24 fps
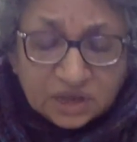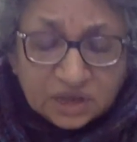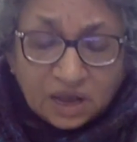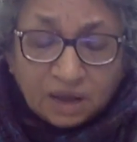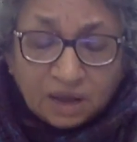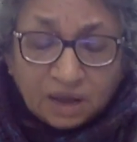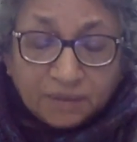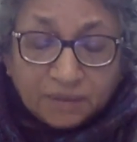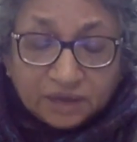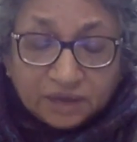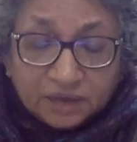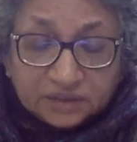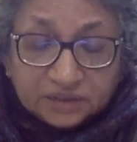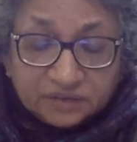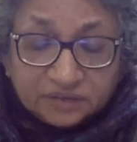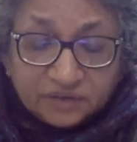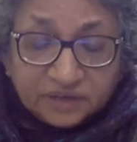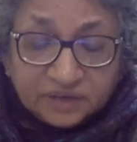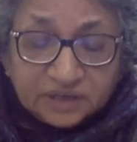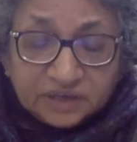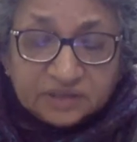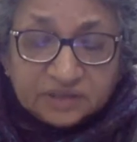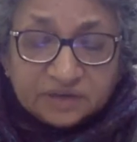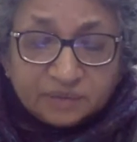but the
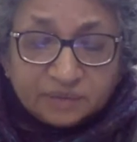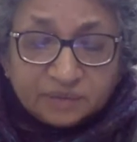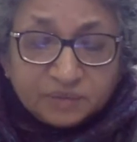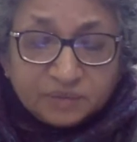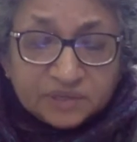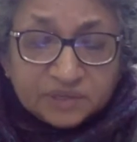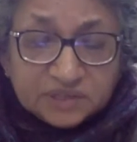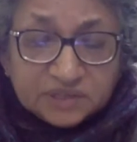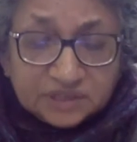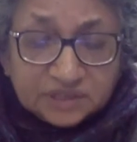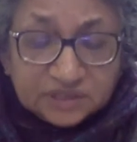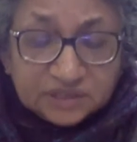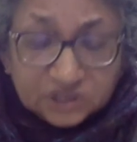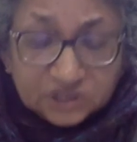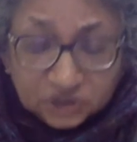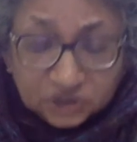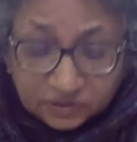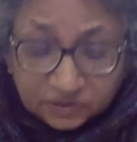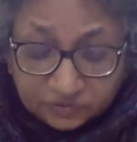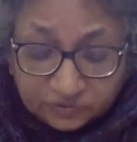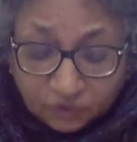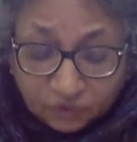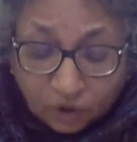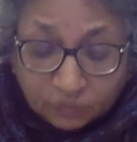very representational
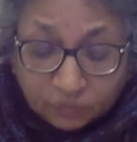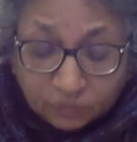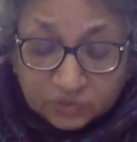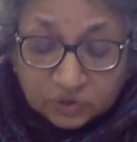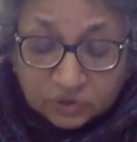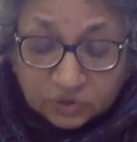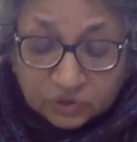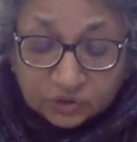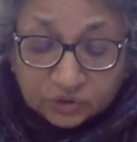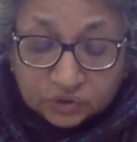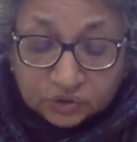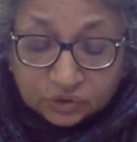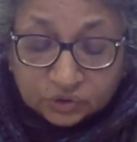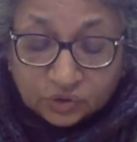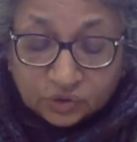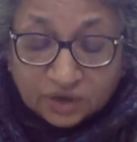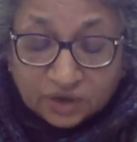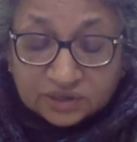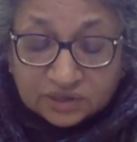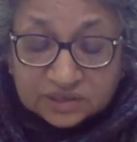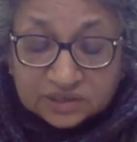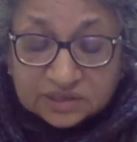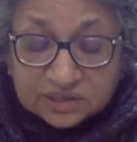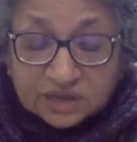form is also to
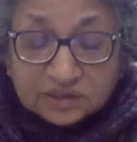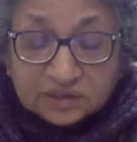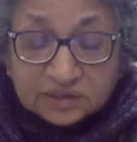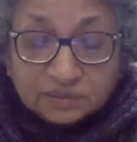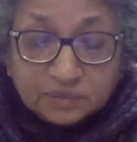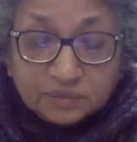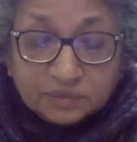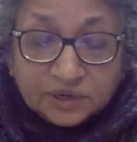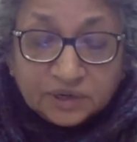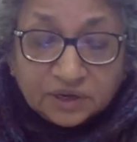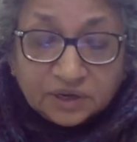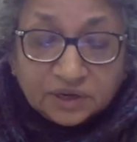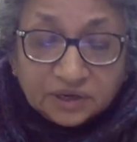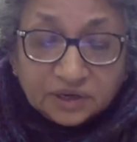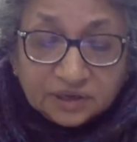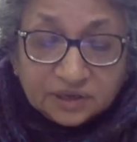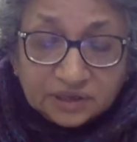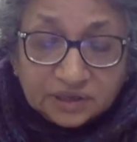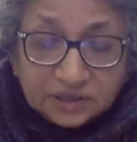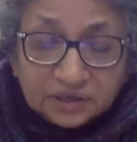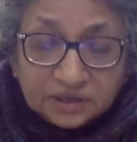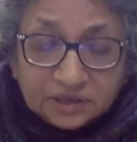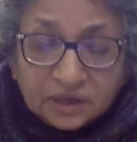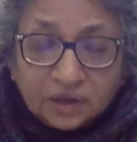understand the
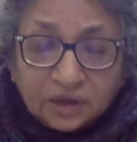blurring